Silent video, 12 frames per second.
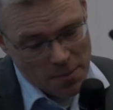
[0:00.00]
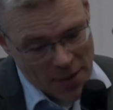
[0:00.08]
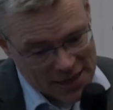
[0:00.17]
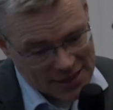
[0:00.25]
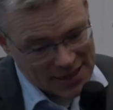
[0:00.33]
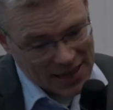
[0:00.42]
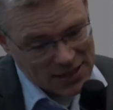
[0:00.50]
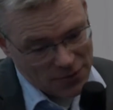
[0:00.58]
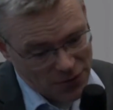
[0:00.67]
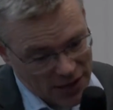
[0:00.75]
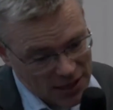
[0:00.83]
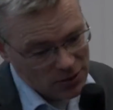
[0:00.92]
metadata
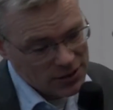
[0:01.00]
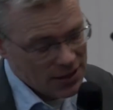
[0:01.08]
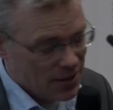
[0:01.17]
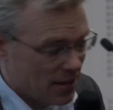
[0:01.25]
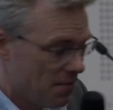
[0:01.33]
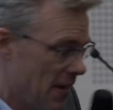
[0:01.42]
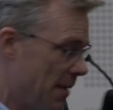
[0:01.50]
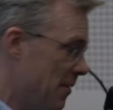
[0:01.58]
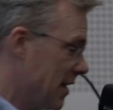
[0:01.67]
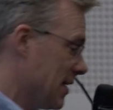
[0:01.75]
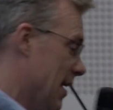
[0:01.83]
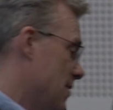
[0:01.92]
fields, and the
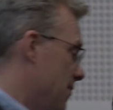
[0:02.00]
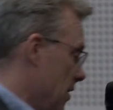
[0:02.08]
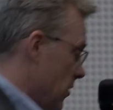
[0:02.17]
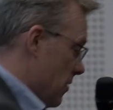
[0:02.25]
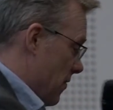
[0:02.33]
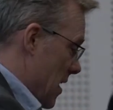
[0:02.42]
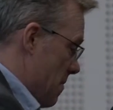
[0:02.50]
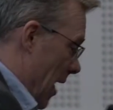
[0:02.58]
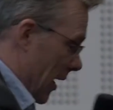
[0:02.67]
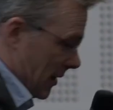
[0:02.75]
metadata fields of email